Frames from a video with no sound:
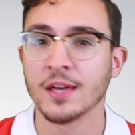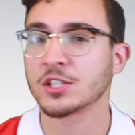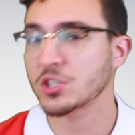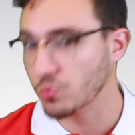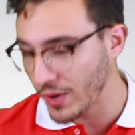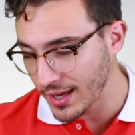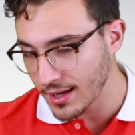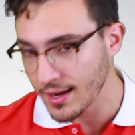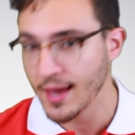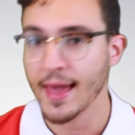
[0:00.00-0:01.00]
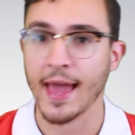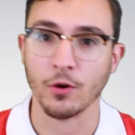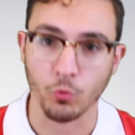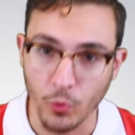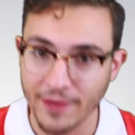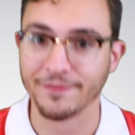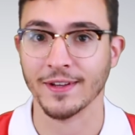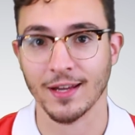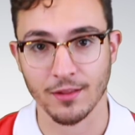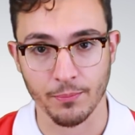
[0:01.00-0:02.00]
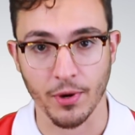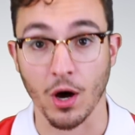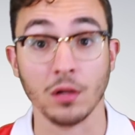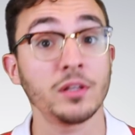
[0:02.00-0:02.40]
swinging and whiffing at the ball,